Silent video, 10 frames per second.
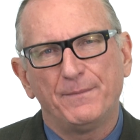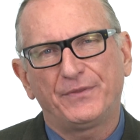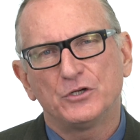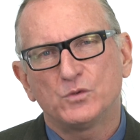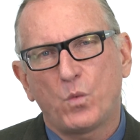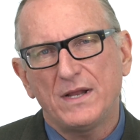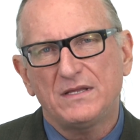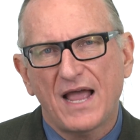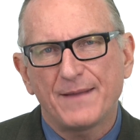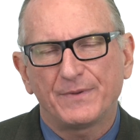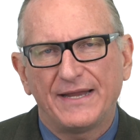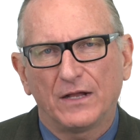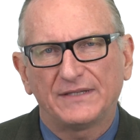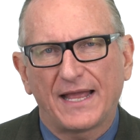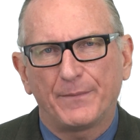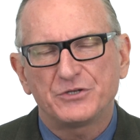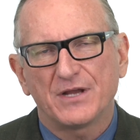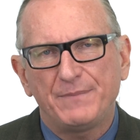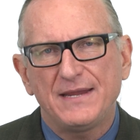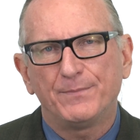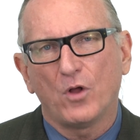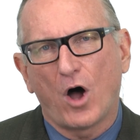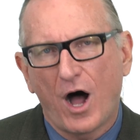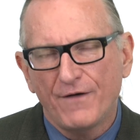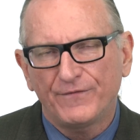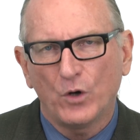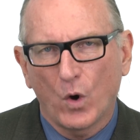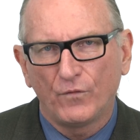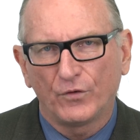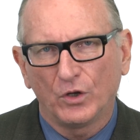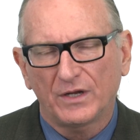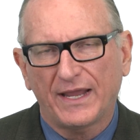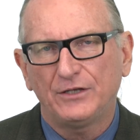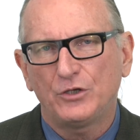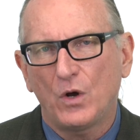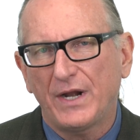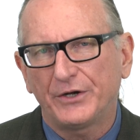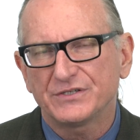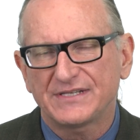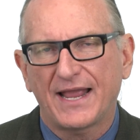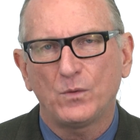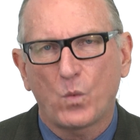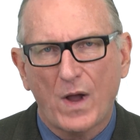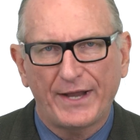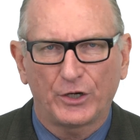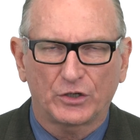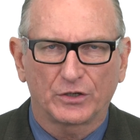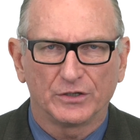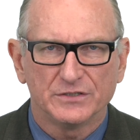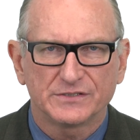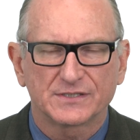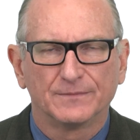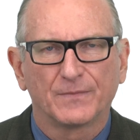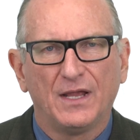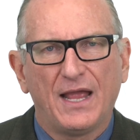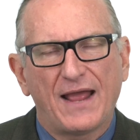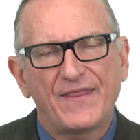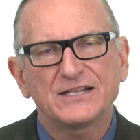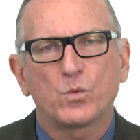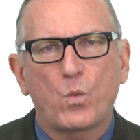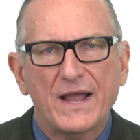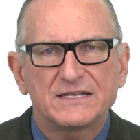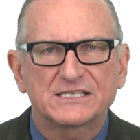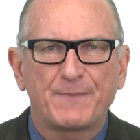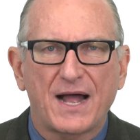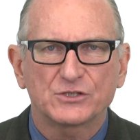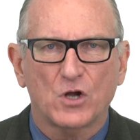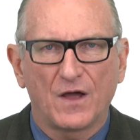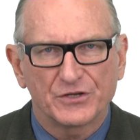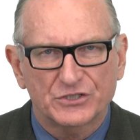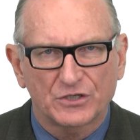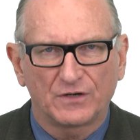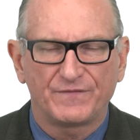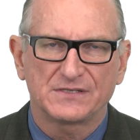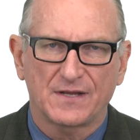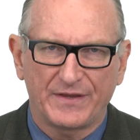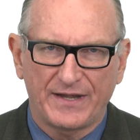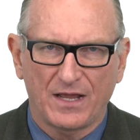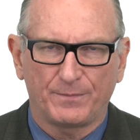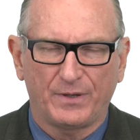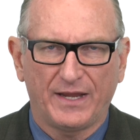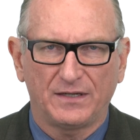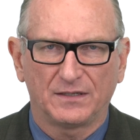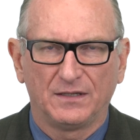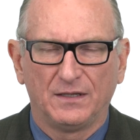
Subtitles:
But there's one type of nail damage that people often overlook and don't understand why it occurs. And that's white spots on the surface of the nail plate.